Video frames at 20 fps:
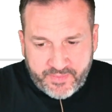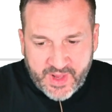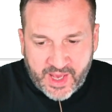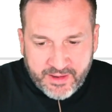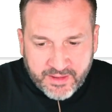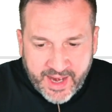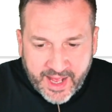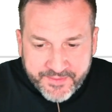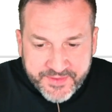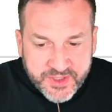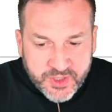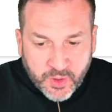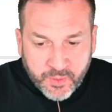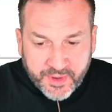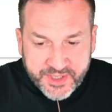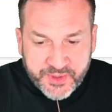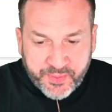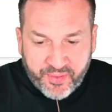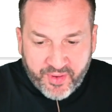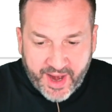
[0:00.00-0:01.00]
I don't have so
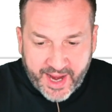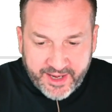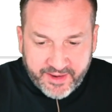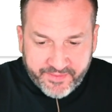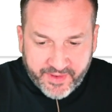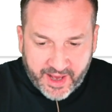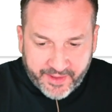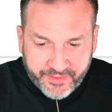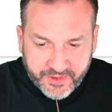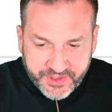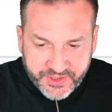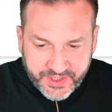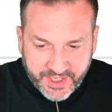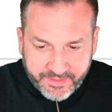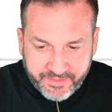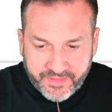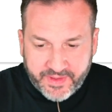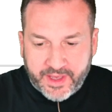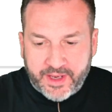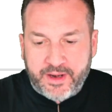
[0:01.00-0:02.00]
much pride of
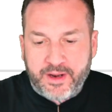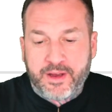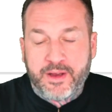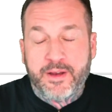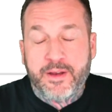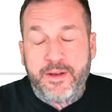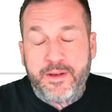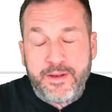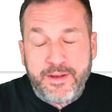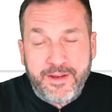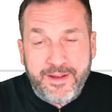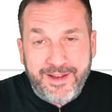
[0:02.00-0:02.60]
authorship that uh,